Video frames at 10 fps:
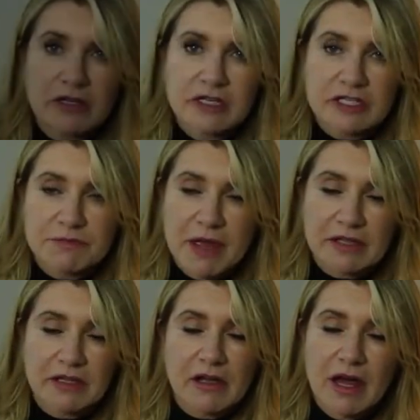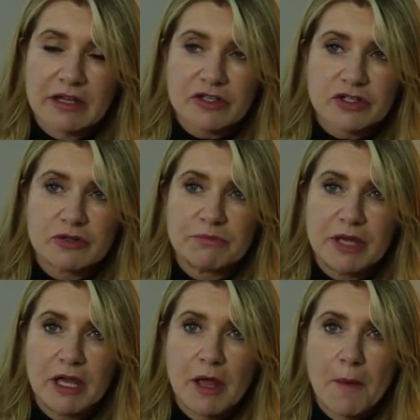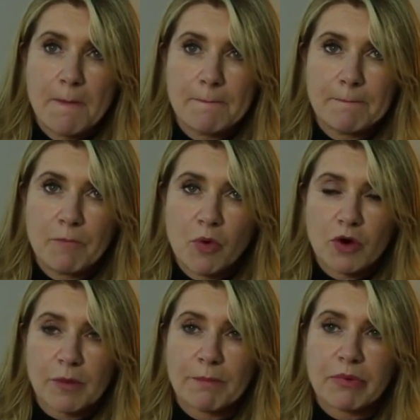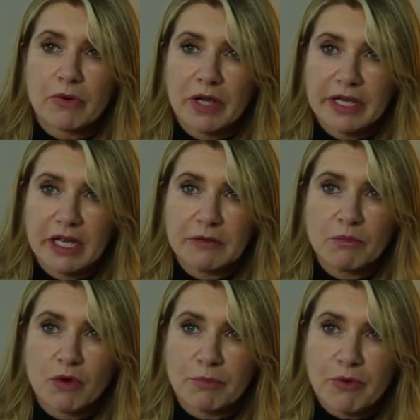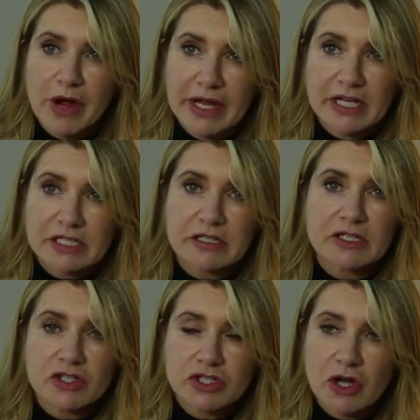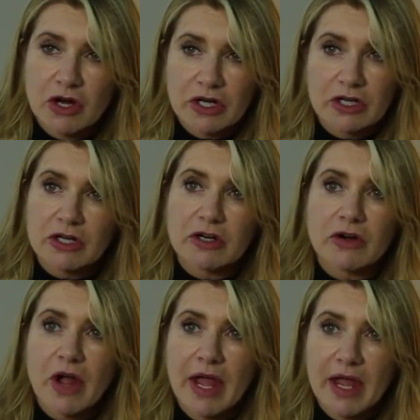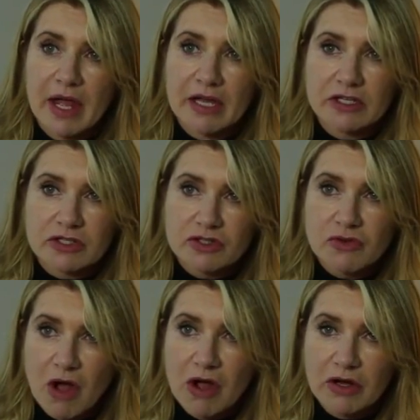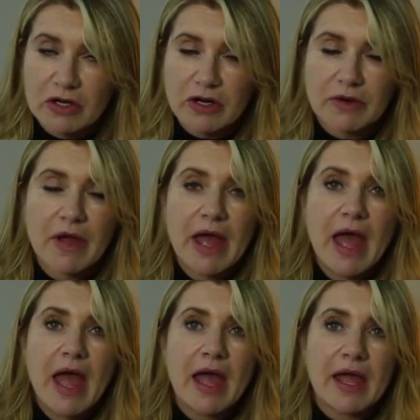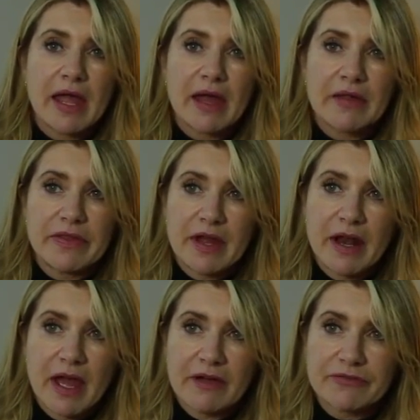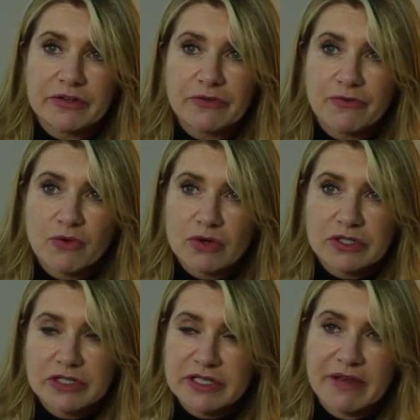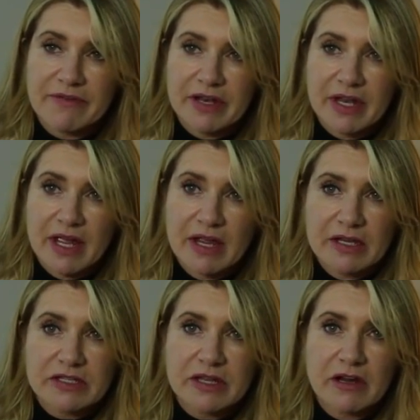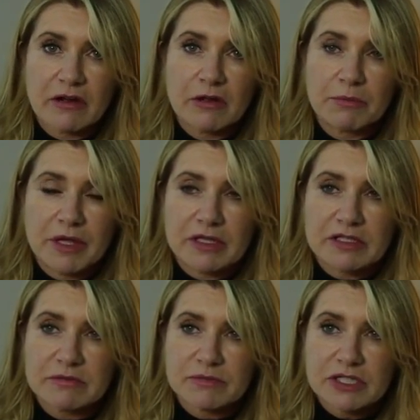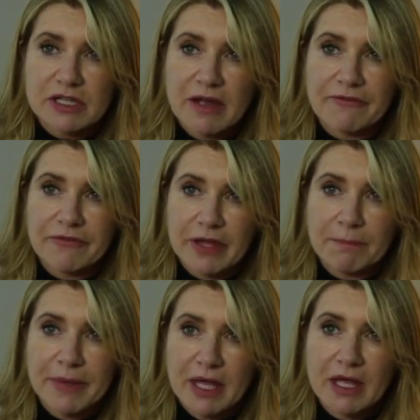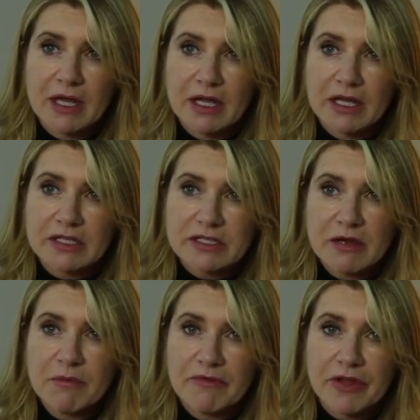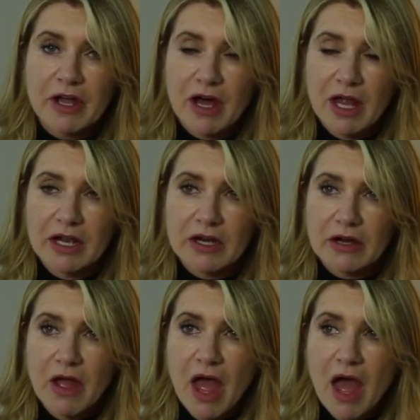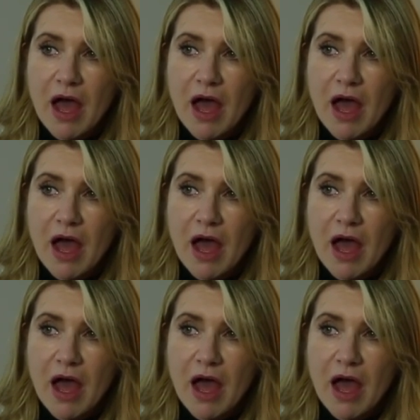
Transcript: can expect the colors to be more brilliant, more bright, darker and stronger. And then after 4 to 7 days, there will be some sloughing, peeling. Some of the color